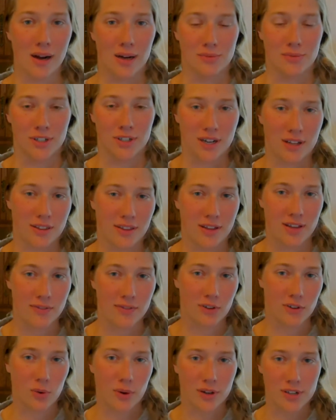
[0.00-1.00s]
Trying to think of
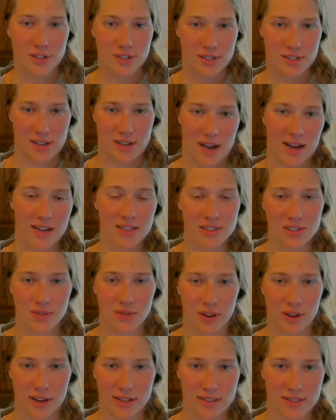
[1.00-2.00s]
a question to ask you
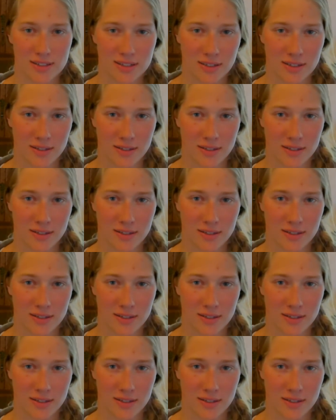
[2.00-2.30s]
guys.